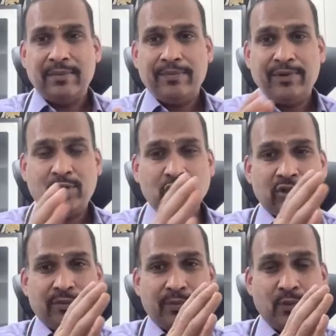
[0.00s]
Because
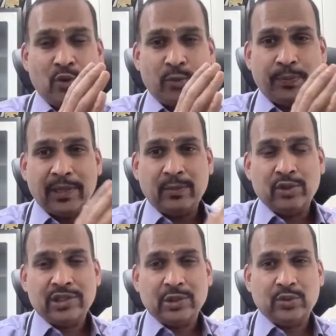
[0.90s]
of more pulmonary
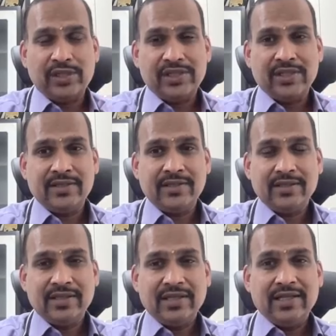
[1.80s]
circulation,
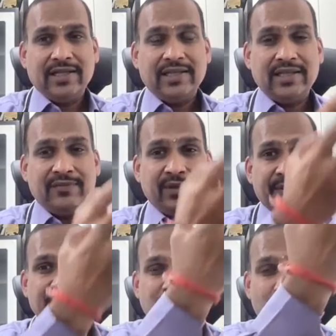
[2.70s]
there will be
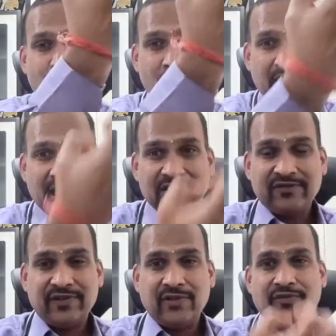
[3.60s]
more
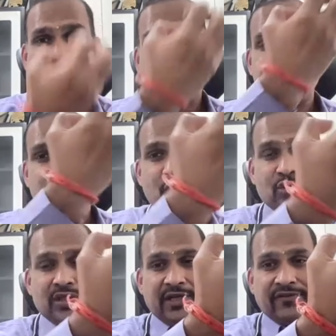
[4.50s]
transfer of carbon
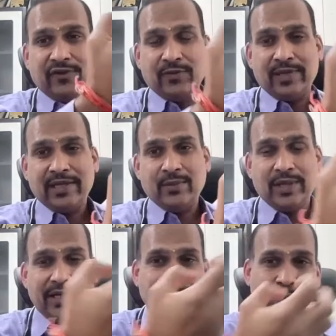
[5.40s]
monoxide from
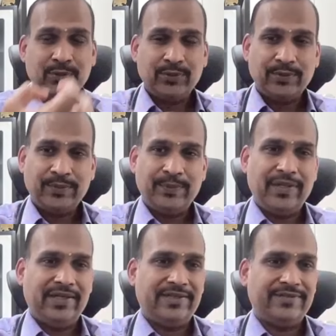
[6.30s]
alveoli to
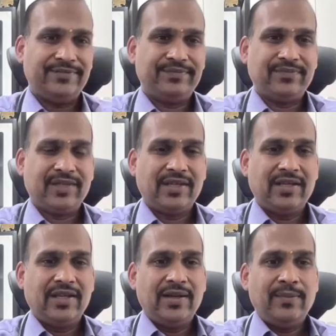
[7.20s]
blood.
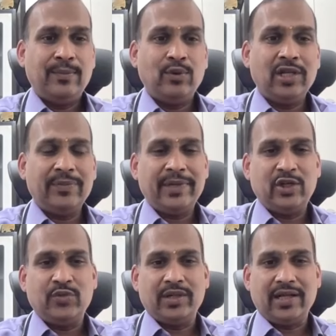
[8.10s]
Muller
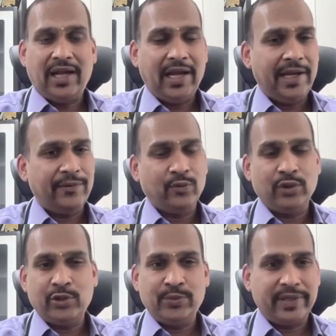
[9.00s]
maneuver, I have told
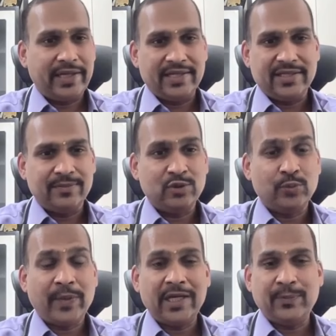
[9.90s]
you mechanism.
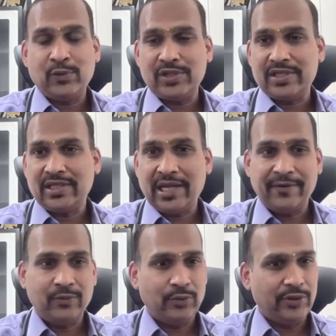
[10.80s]
Supine position, I
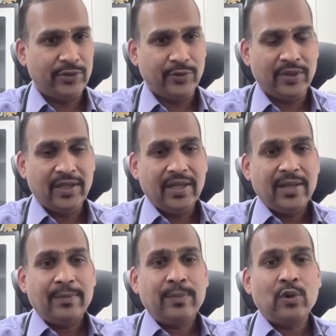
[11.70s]
have told you.
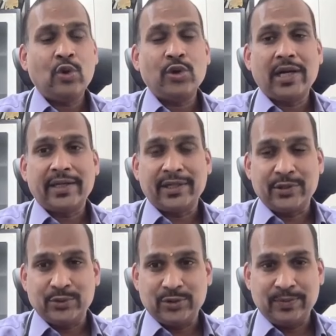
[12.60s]
Bronchodilator
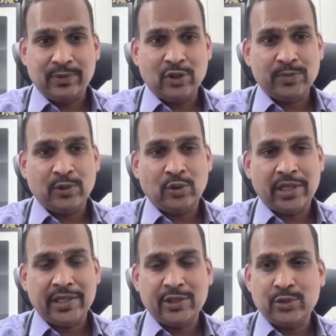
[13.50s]
use, because
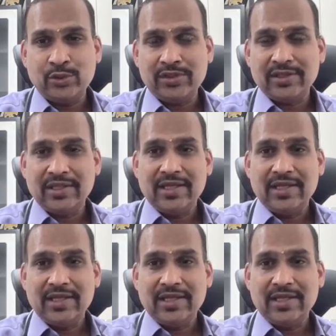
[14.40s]
bronchodilator use